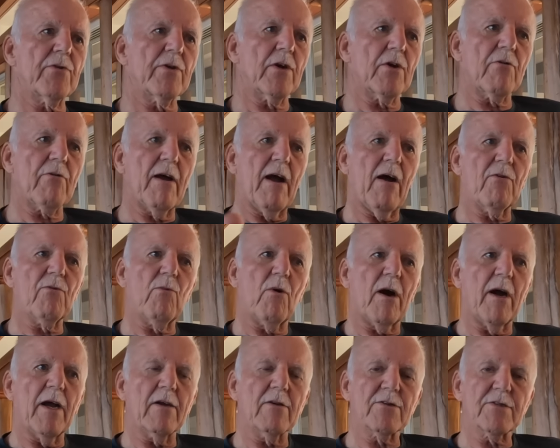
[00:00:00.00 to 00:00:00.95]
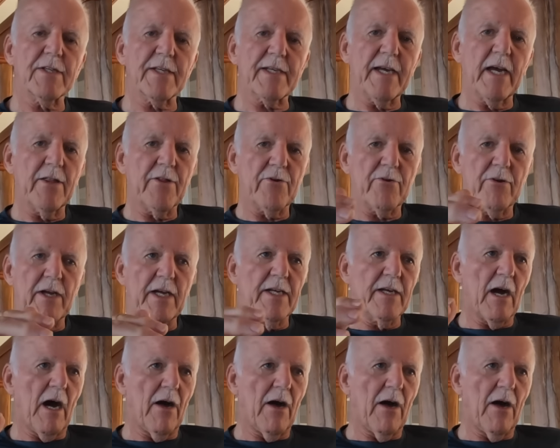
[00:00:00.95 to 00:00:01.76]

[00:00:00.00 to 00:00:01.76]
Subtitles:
and ground wires together in